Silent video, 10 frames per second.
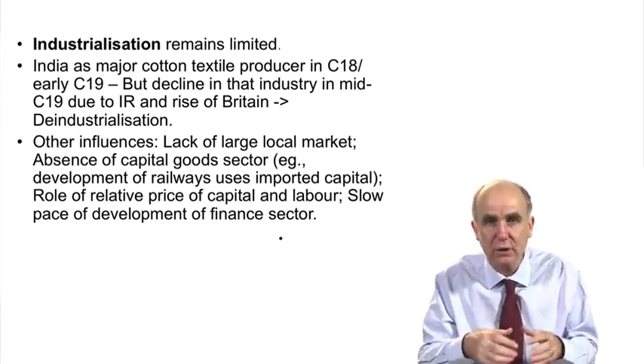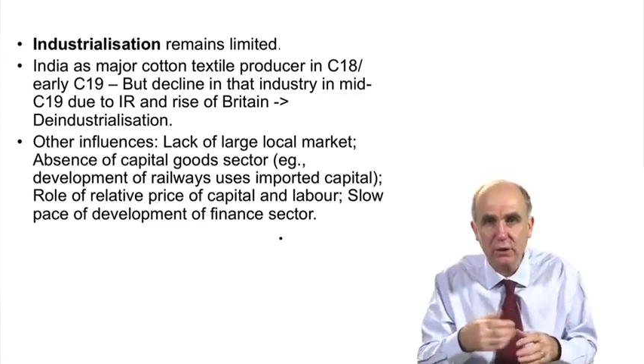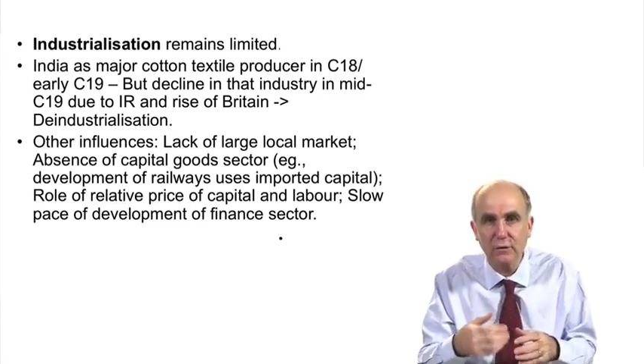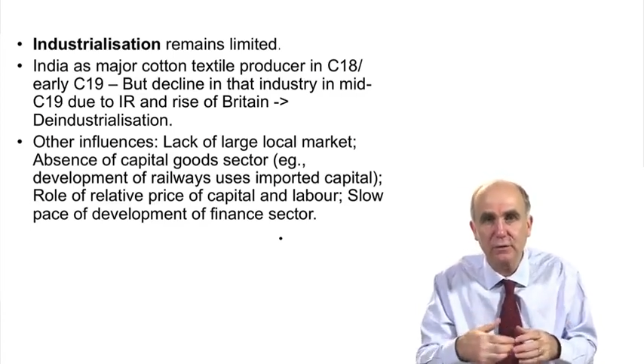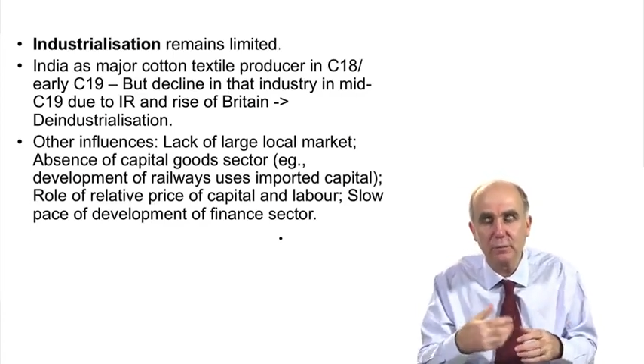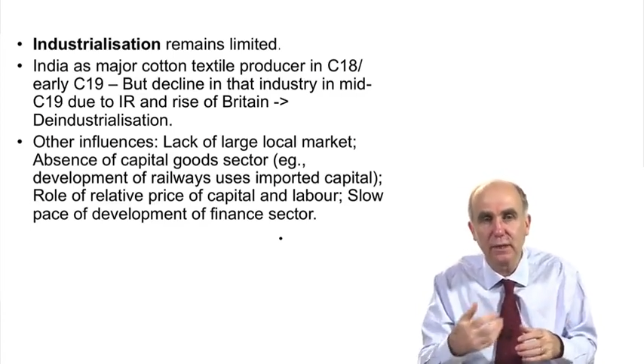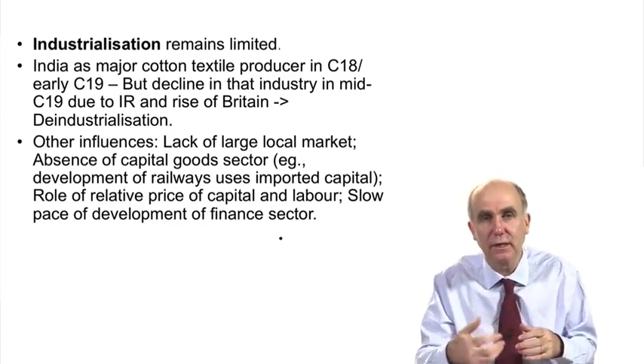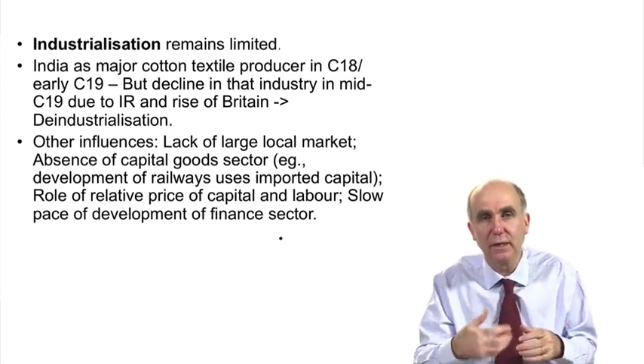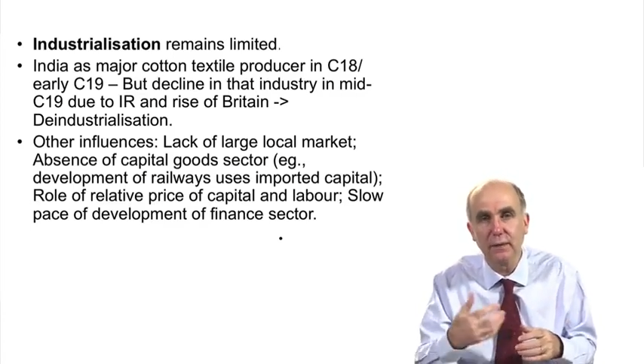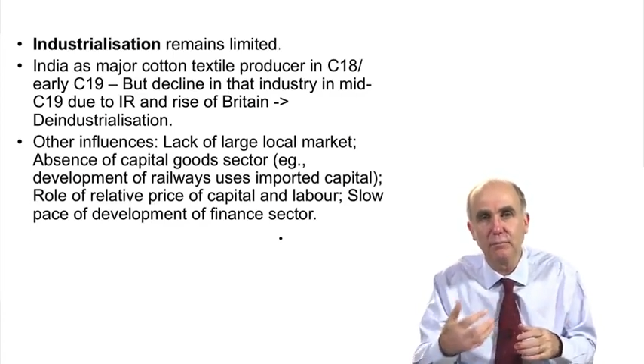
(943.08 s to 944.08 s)
has often
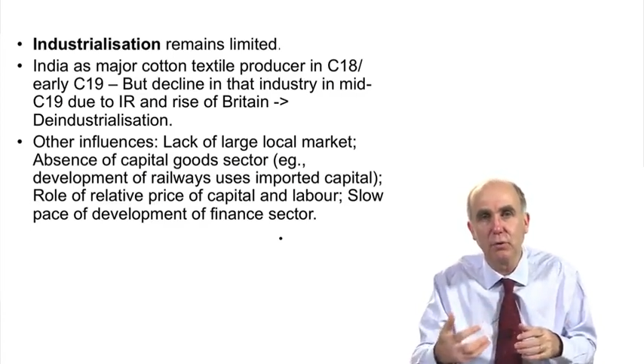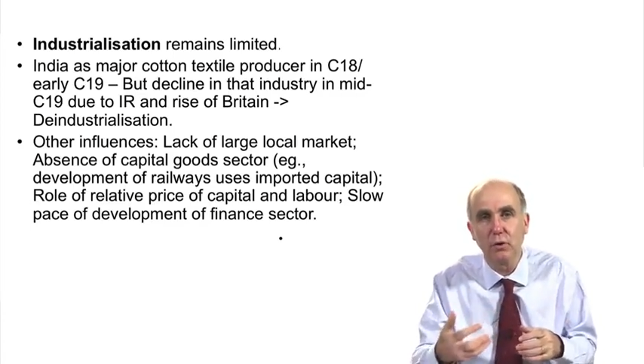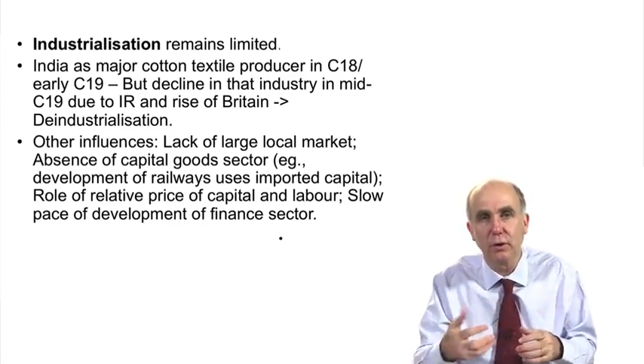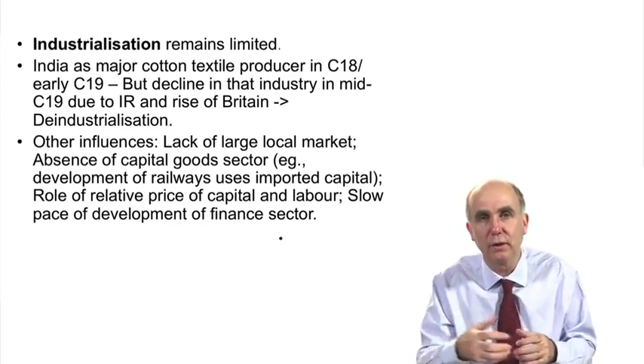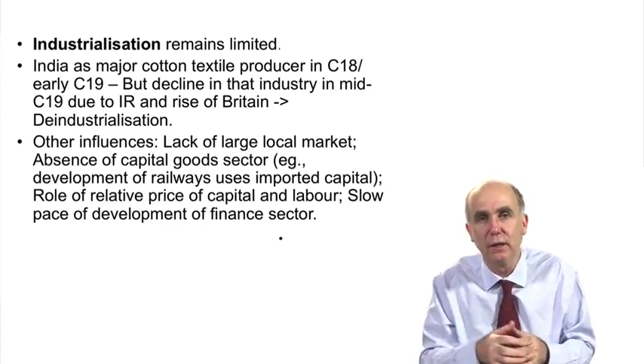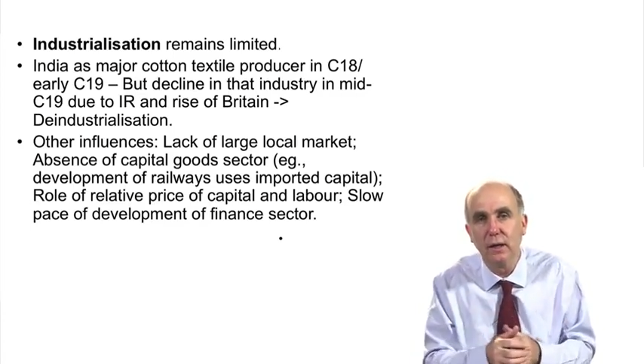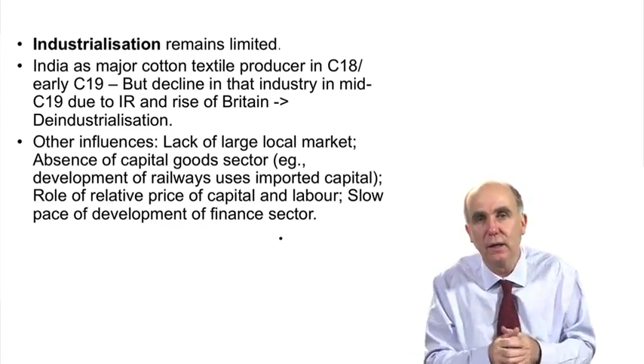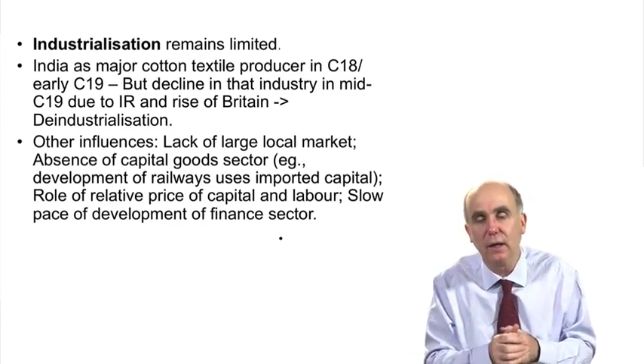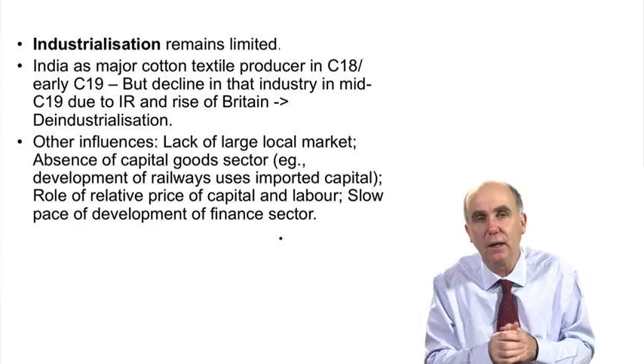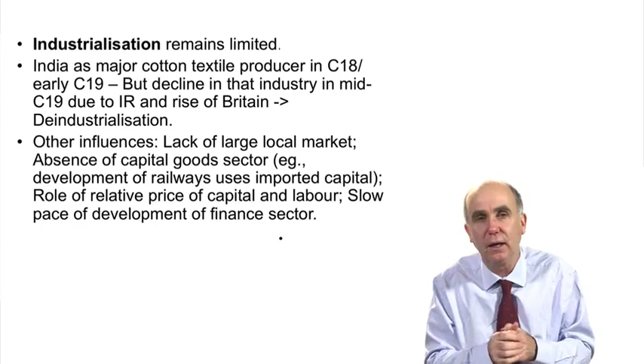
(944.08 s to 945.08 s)
been an important
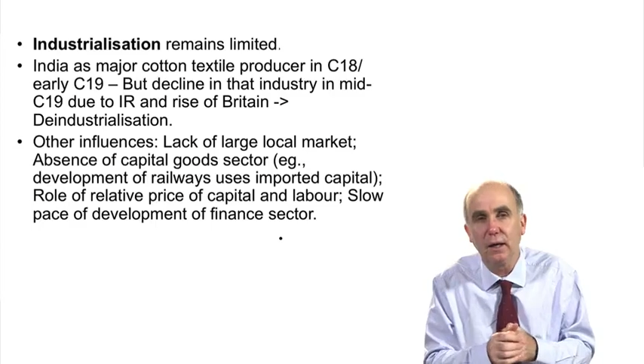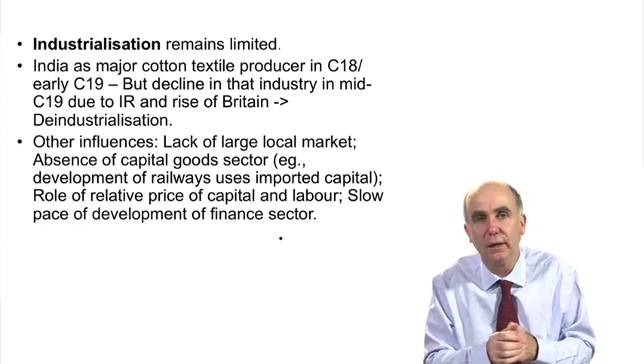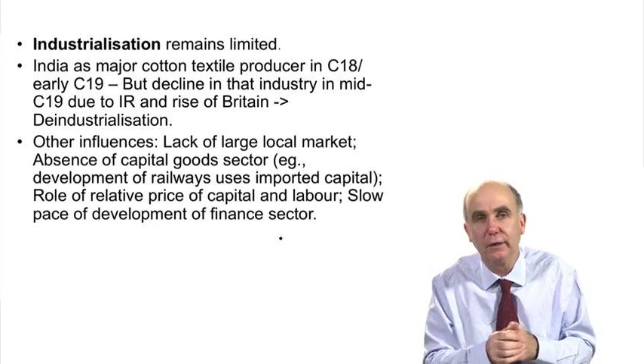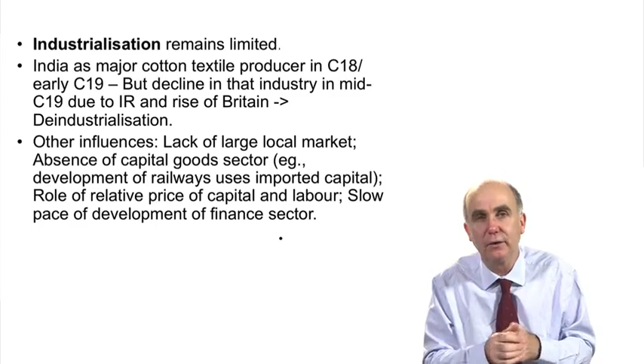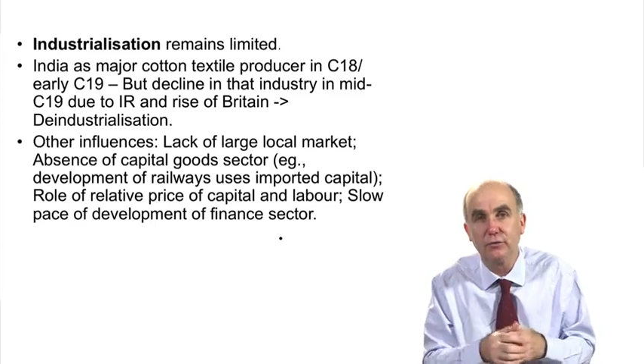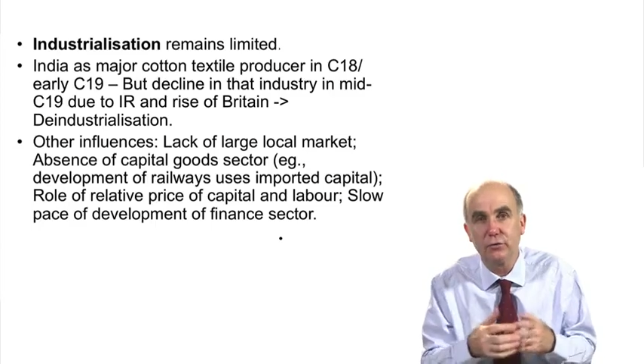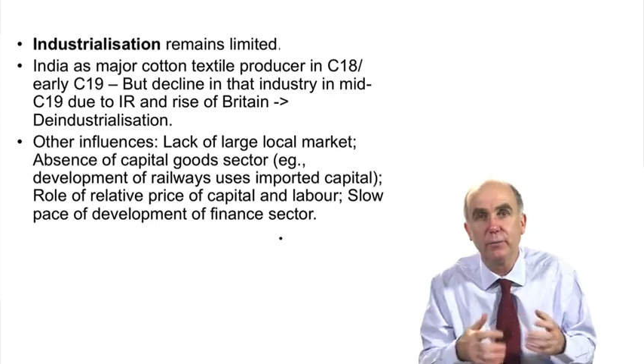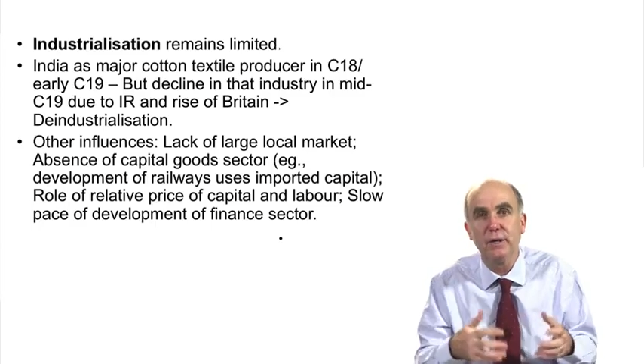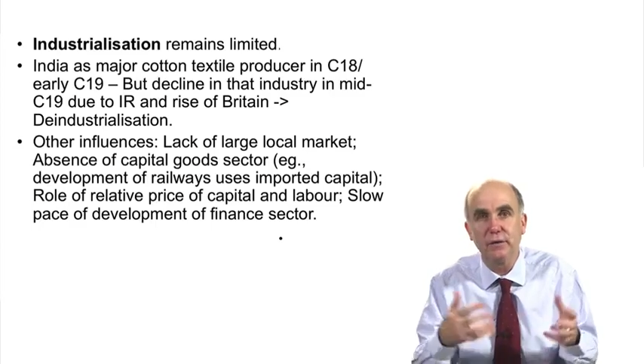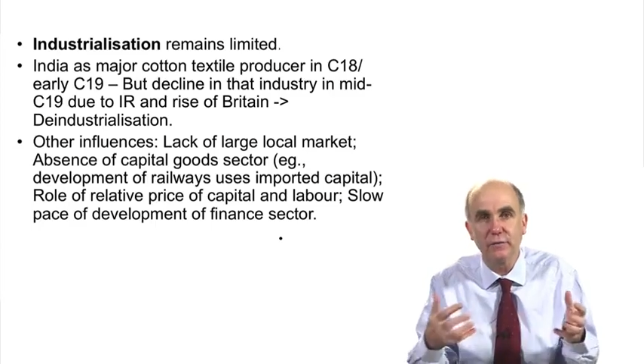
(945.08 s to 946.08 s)

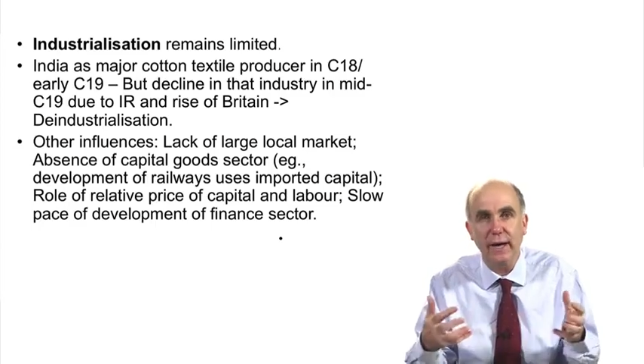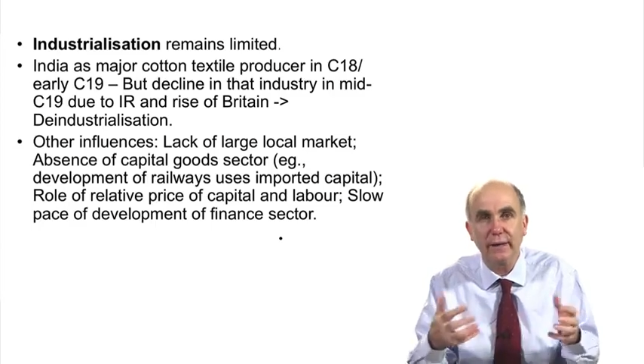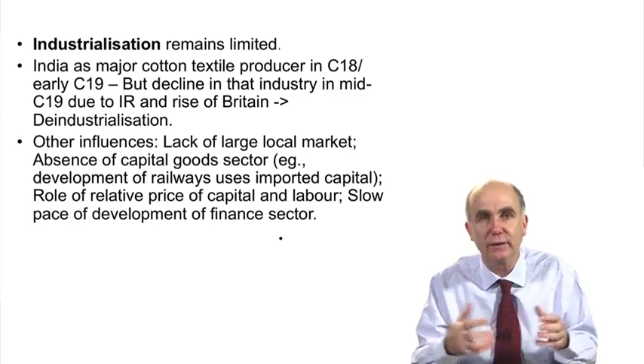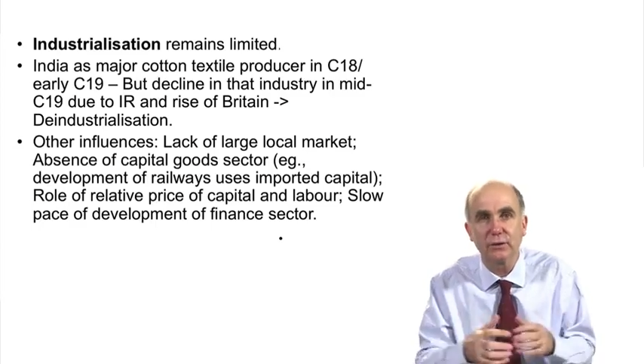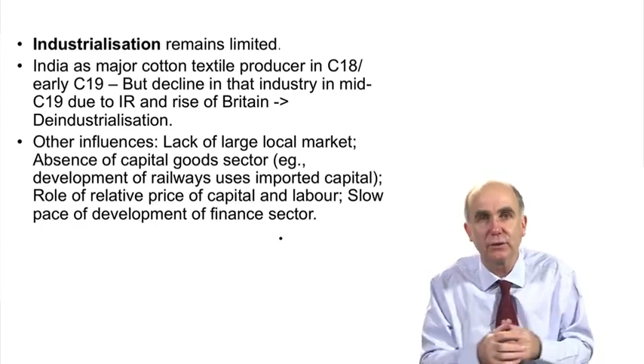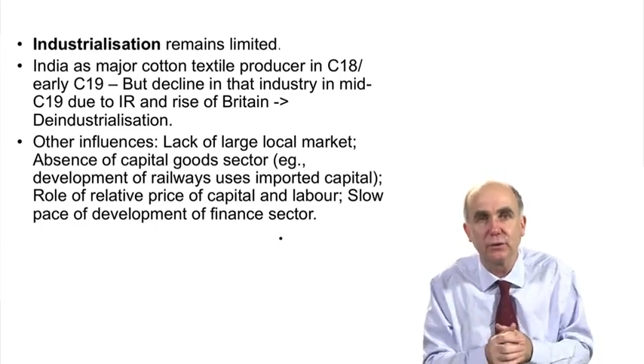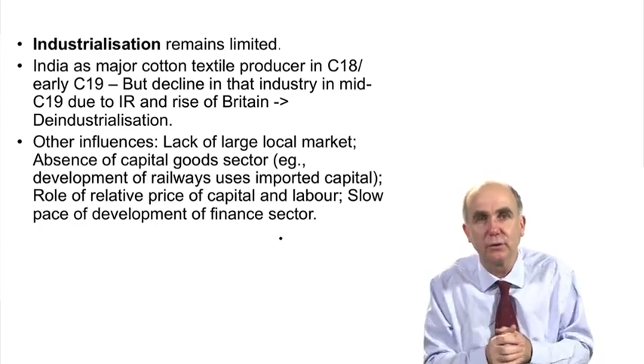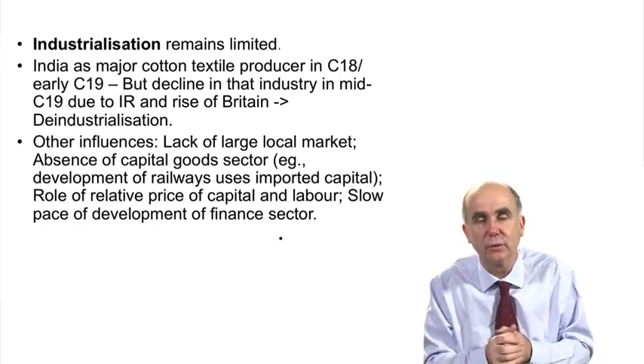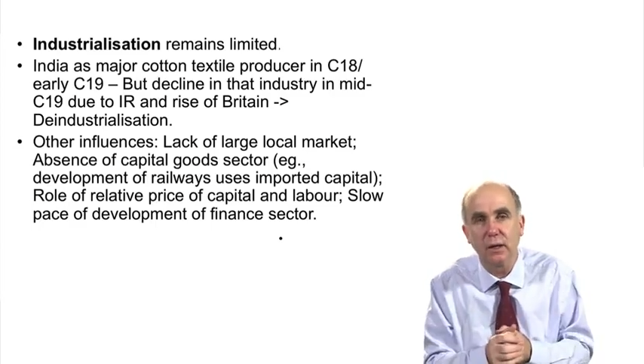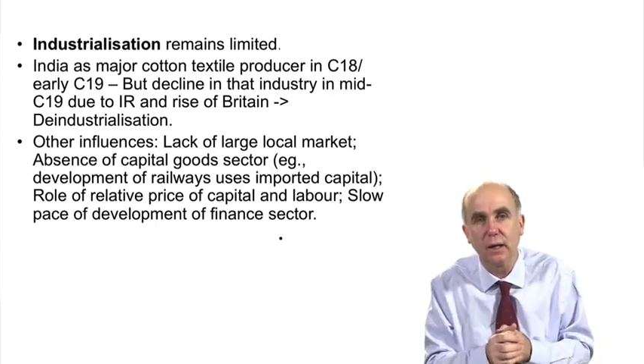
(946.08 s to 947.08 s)
contributing factor
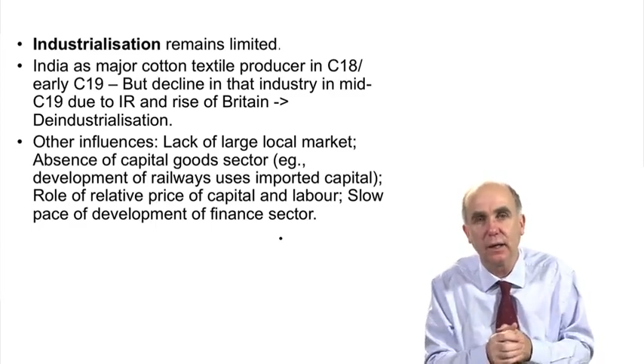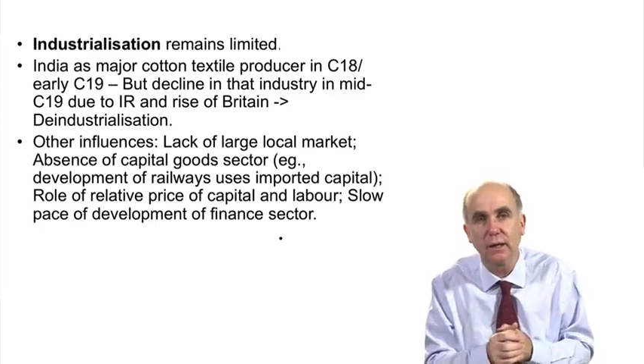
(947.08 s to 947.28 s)
to